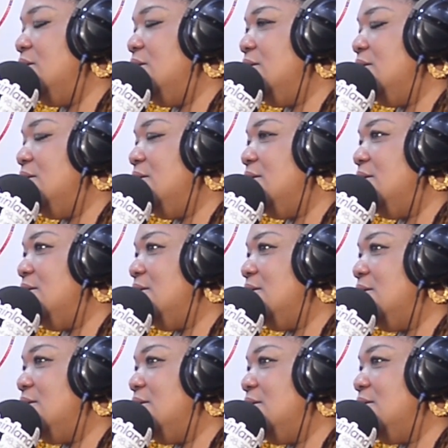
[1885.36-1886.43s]

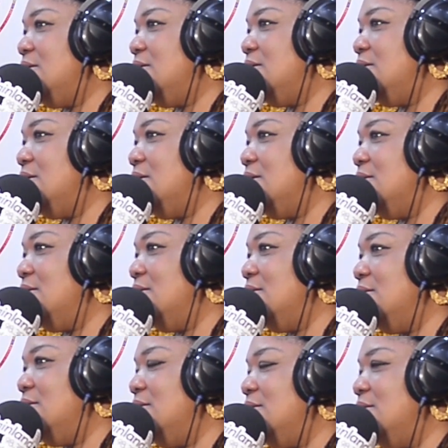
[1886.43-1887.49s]

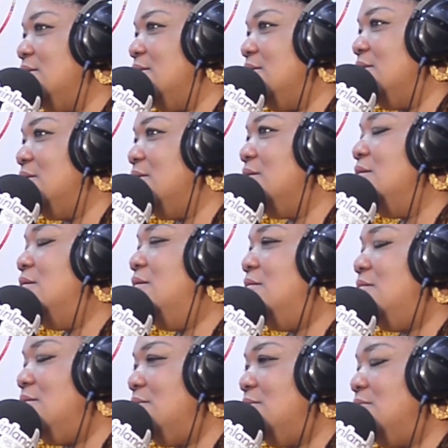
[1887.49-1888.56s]

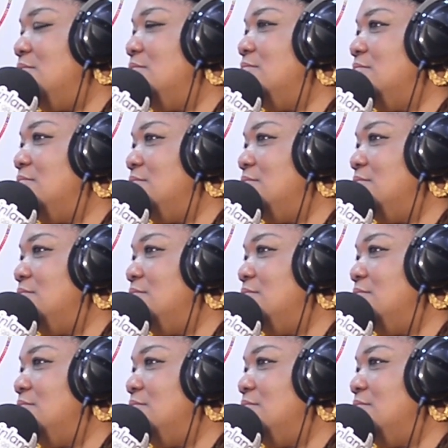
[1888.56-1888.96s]
[no speech]